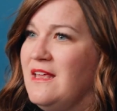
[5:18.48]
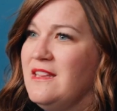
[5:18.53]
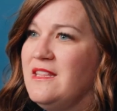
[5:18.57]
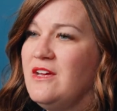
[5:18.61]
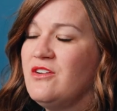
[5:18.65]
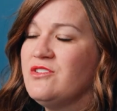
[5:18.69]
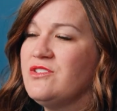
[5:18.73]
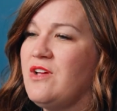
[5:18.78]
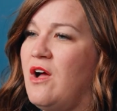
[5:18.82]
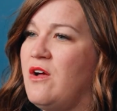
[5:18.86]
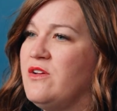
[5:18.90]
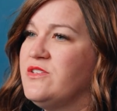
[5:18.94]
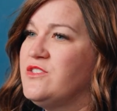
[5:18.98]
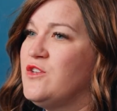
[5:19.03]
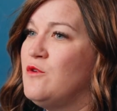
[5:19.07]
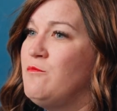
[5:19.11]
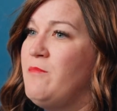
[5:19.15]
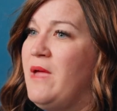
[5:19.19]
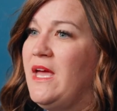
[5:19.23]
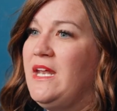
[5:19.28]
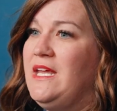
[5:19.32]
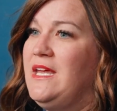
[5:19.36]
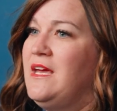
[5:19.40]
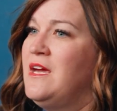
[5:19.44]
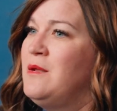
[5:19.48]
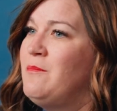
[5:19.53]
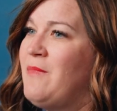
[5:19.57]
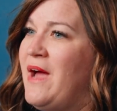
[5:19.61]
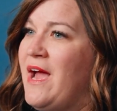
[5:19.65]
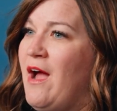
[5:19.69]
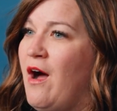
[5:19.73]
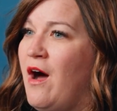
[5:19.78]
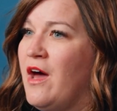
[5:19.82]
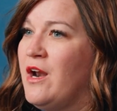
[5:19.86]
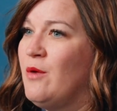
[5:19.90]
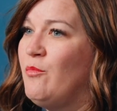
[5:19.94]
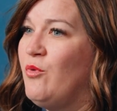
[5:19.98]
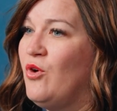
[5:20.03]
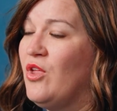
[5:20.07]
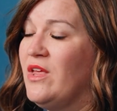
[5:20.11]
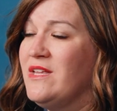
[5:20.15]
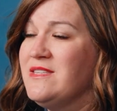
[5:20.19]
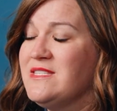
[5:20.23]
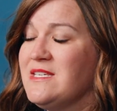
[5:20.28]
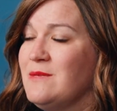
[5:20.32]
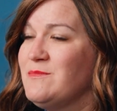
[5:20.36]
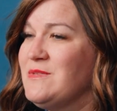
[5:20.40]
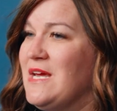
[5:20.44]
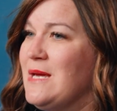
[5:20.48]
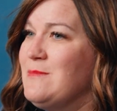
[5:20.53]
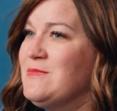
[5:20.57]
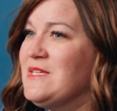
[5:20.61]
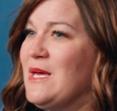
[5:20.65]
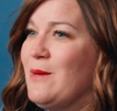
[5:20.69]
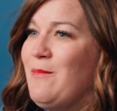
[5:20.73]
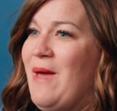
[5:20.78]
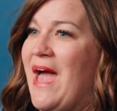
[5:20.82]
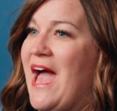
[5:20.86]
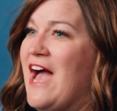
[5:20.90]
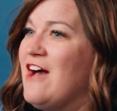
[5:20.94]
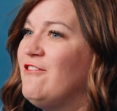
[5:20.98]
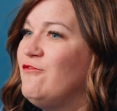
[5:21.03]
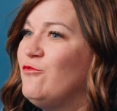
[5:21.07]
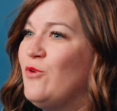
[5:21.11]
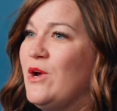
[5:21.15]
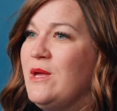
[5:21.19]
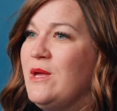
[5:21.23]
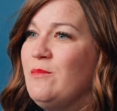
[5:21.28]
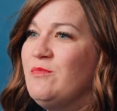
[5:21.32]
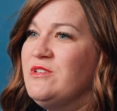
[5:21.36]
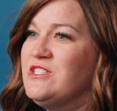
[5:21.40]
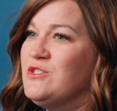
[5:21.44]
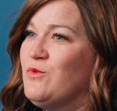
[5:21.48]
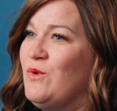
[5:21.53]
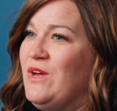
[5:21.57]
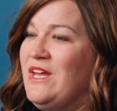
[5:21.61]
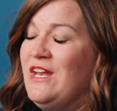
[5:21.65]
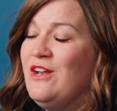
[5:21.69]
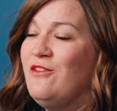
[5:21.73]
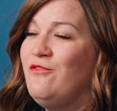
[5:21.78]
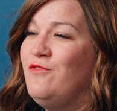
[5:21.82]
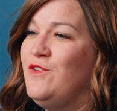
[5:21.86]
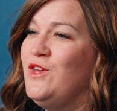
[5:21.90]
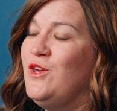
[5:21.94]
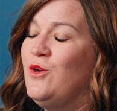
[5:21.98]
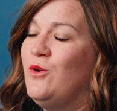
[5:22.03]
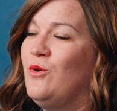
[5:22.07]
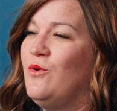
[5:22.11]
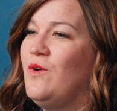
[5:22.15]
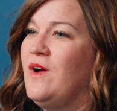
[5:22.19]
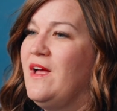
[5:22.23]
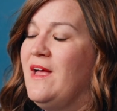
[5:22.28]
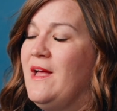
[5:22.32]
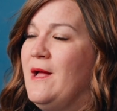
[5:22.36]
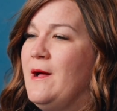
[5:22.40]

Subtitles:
There's also many in my Audible. And sometimes I'm halfway between a few.